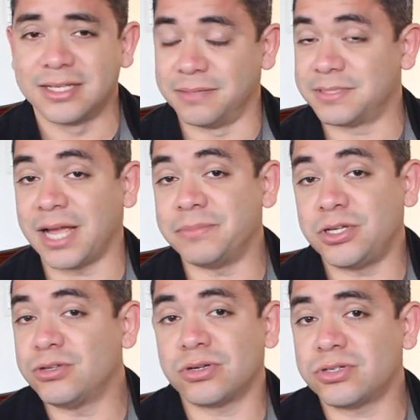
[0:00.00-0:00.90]
Sometimes
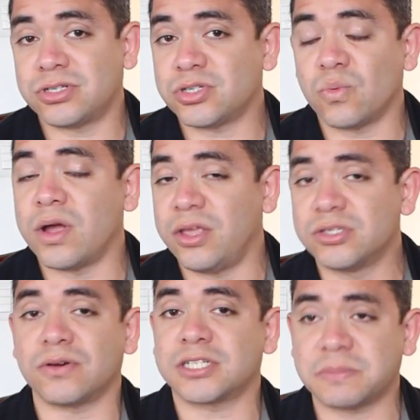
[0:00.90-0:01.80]
users just want
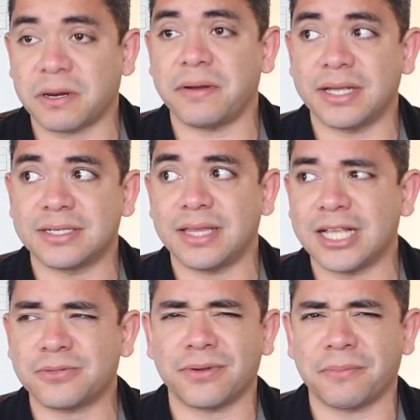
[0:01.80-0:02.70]
user experience, and
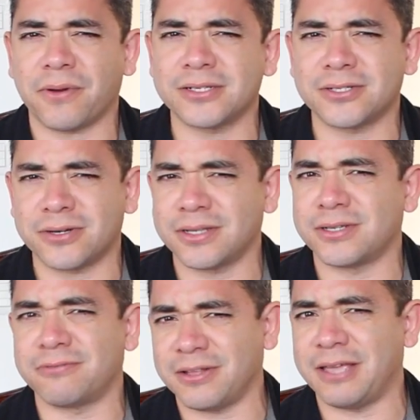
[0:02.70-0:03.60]
that's where the processor
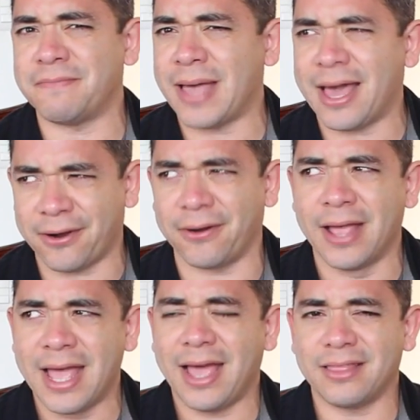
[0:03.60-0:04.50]
doesn't really matter,
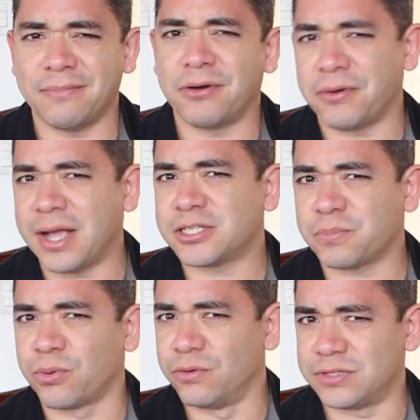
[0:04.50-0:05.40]
and the Moto X
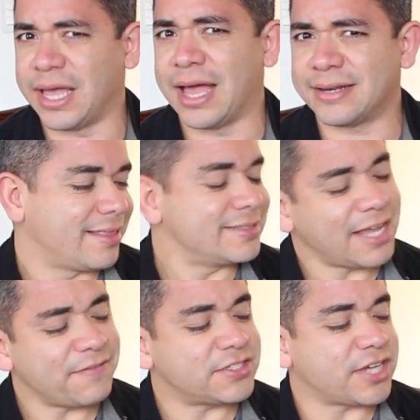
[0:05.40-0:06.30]
proves that. Then
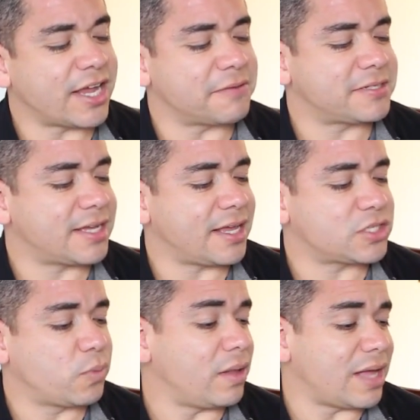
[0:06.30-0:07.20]
David Jacobs
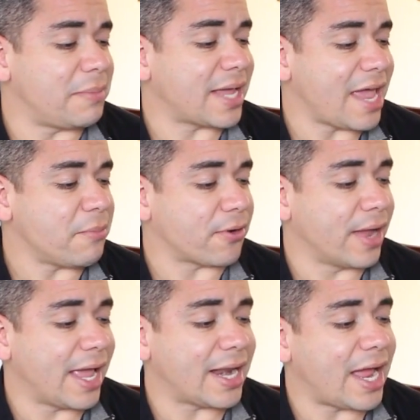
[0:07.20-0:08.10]
says, well, I'm a gamer,
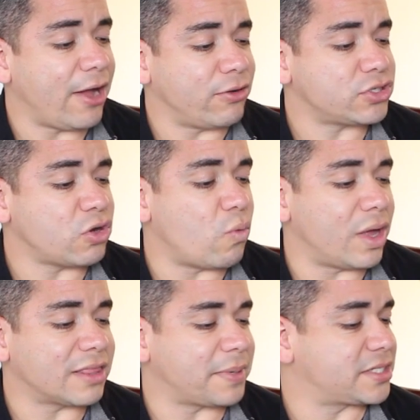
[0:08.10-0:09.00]
and I also
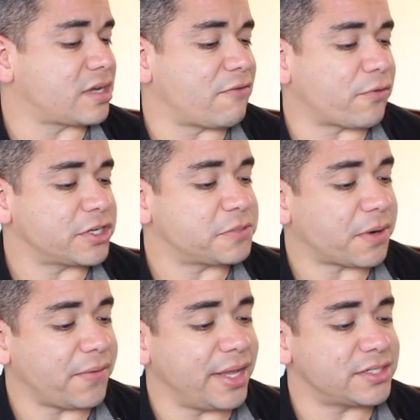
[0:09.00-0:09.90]
want the best software
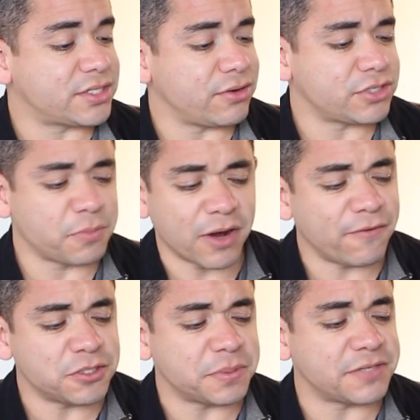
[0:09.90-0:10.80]
experience, so
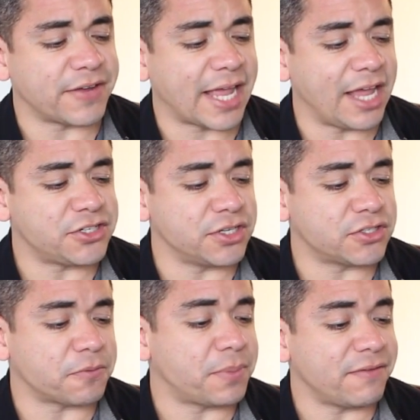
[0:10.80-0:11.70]
smartphone
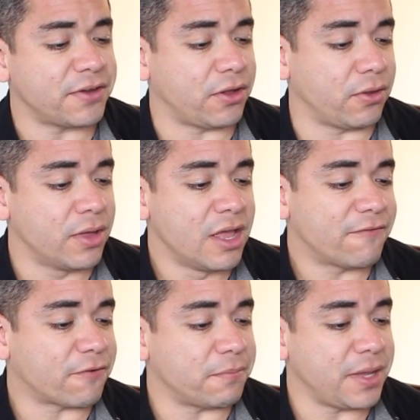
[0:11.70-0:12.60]
specifications are pivotal
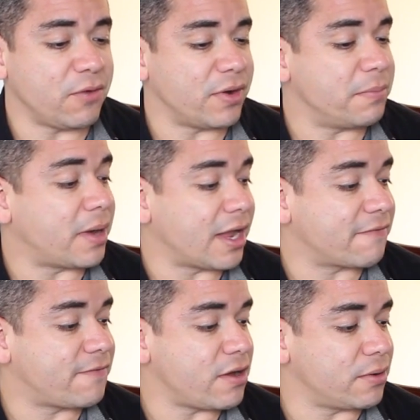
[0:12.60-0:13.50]
for me when buying
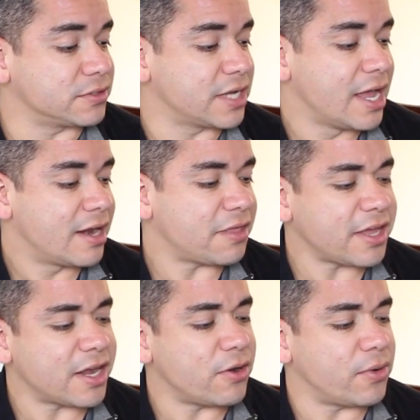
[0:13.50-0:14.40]
phones.
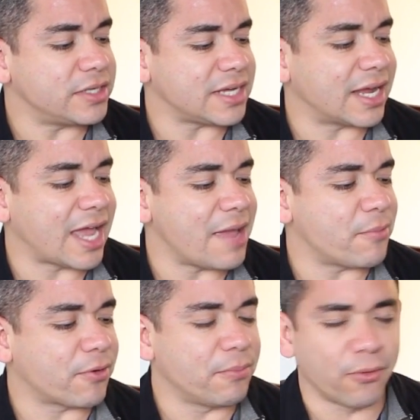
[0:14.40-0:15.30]
Nothing annoys a
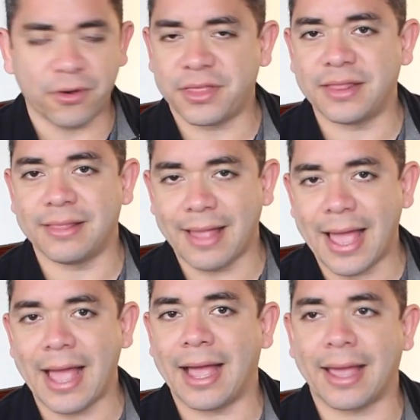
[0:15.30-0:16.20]
gamer more than
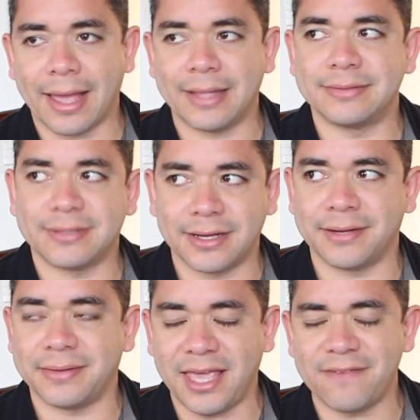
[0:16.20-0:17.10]
lag, and
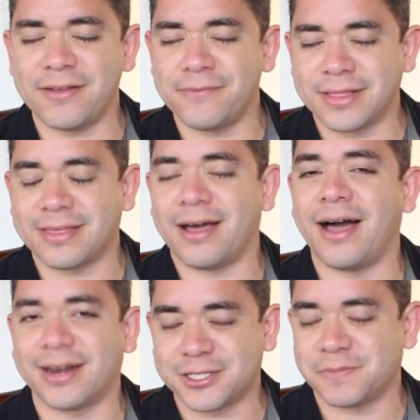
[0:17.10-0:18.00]
uh, even with the
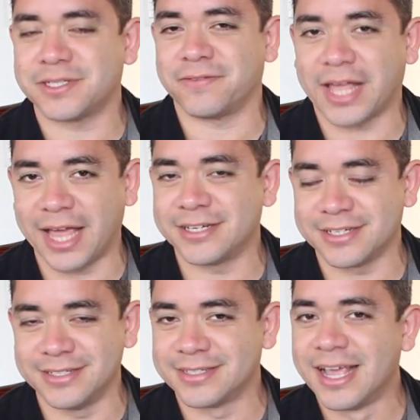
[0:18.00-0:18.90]
hottest
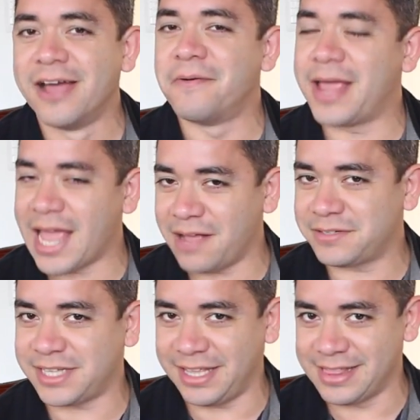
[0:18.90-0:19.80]
specifications, we
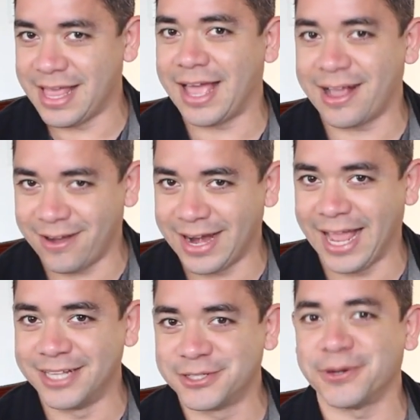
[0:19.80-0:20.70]
have seen lag on
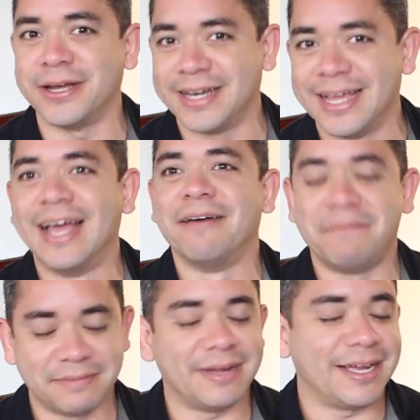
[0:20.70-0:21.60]
Android,
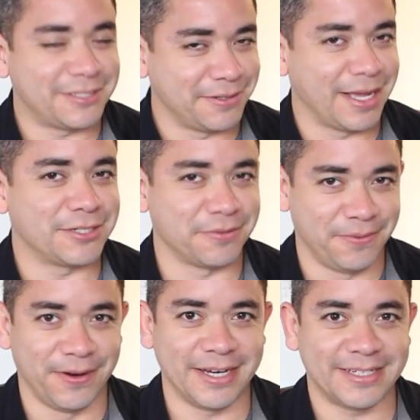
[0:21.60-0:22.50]
but I do get your
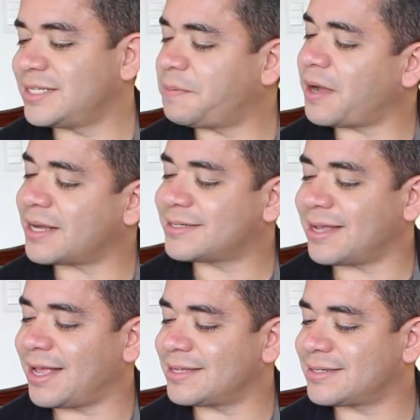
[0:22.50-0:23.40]
point. Deepak
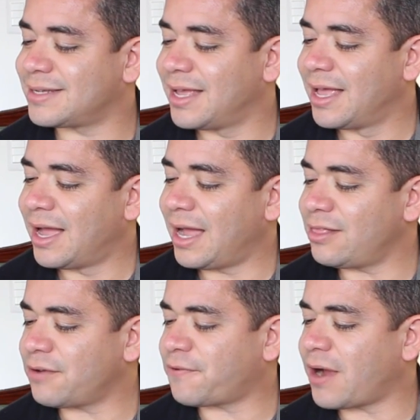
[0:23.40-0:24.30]
says, I
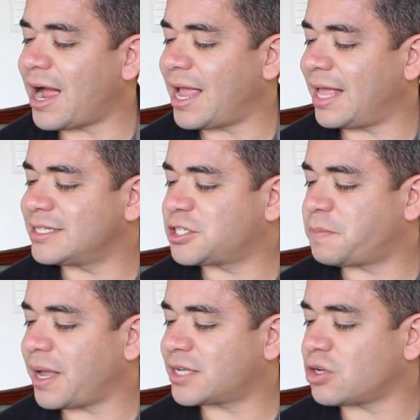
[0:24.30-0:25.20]
look for high-end
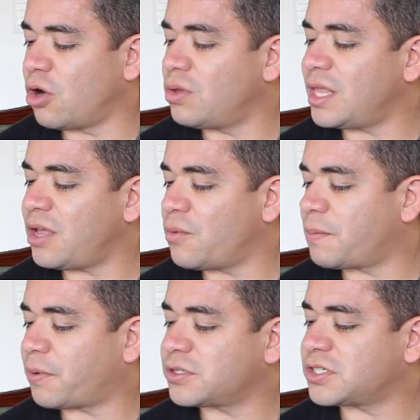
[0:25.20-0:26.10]
specs only
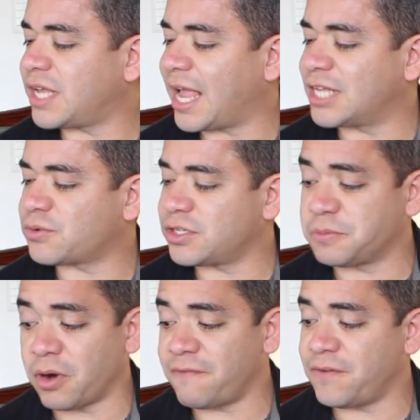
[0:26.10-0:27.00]
when purchasing Android
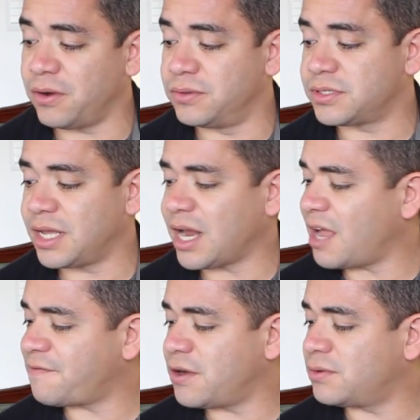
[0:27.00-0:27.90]
smartphones. And
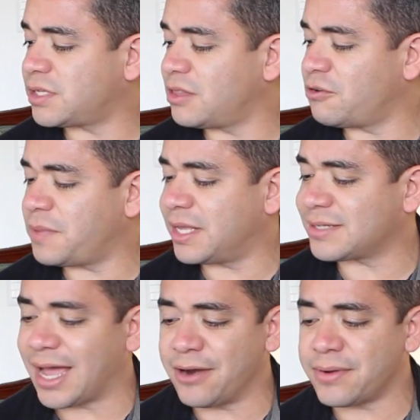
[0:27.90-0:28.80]
iPhones and
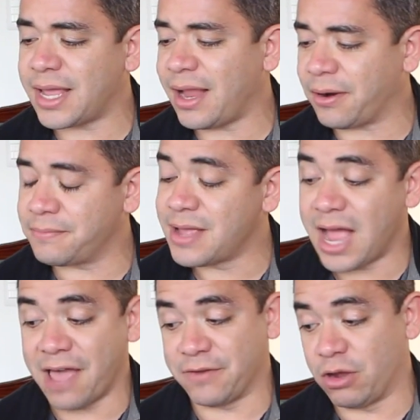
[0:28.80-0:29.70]
Lumias, I don't care.
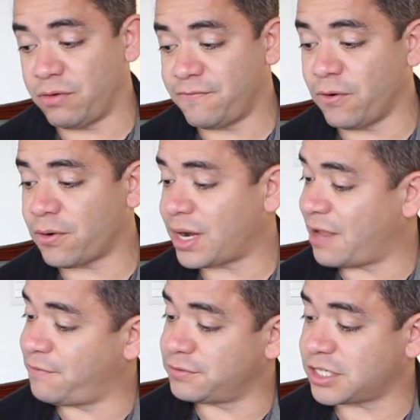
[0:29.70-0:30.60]
I have a Note four, an
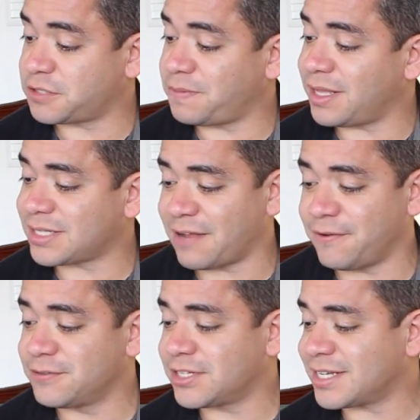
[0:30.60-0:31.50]
iPhone six Plus,
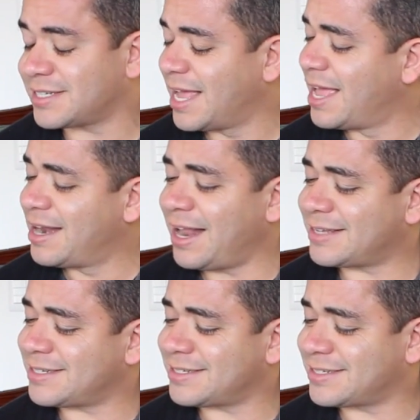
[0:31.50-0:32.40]
iPhone six,
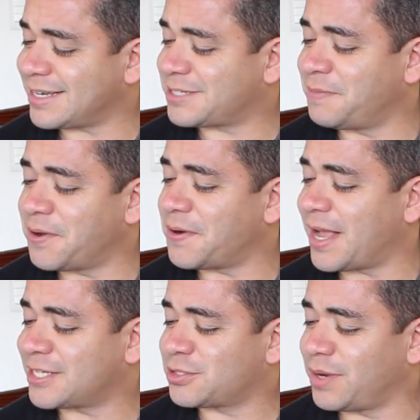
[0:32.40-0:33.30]
Nexus six, Moto
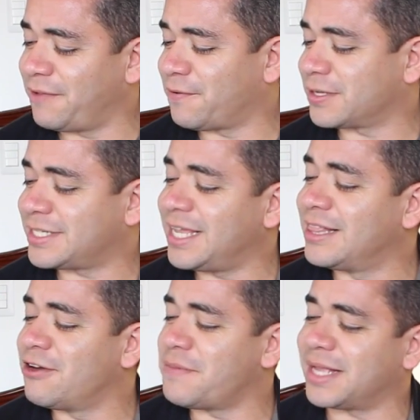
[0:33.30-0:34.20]
X twenty fourteen,
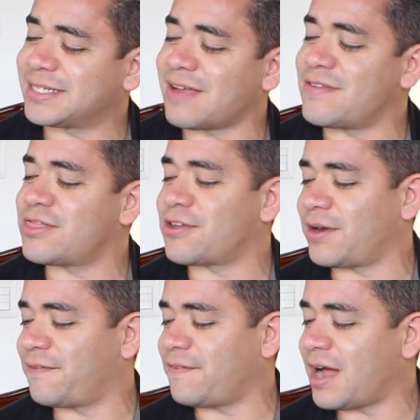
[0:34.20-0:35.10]
Lumia seven
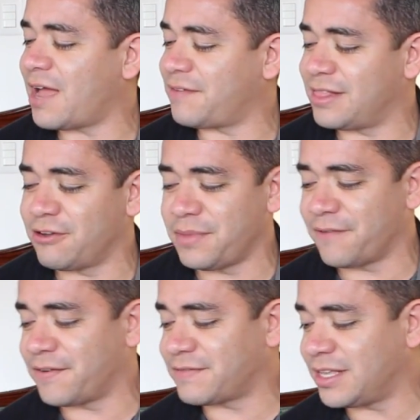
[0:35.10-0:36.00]
thirty-five, and
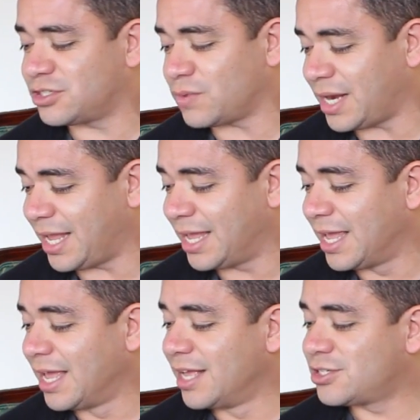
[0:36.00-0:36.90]
Lumia fifteen twenty.
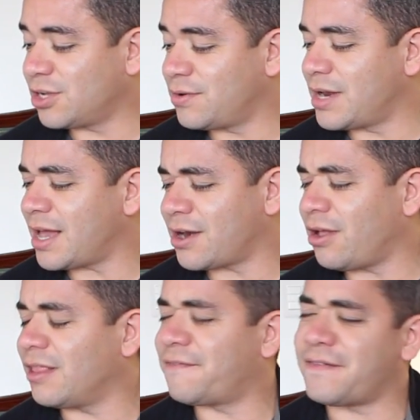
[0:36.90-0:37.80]
So not at
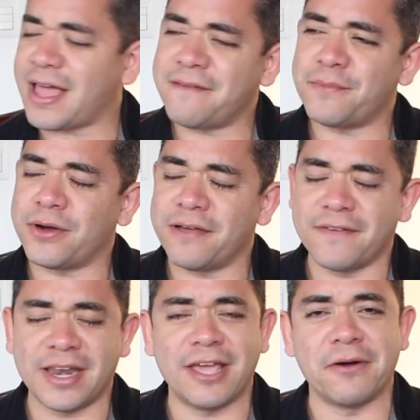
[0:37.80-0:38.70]
all a fanboy
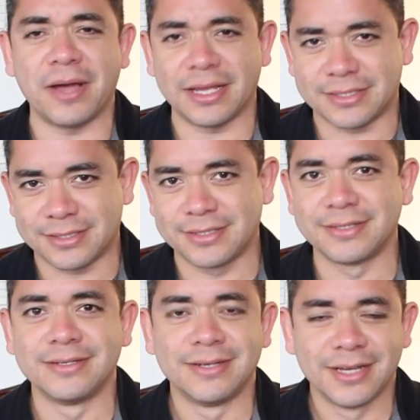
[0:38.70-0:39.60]
of any O S.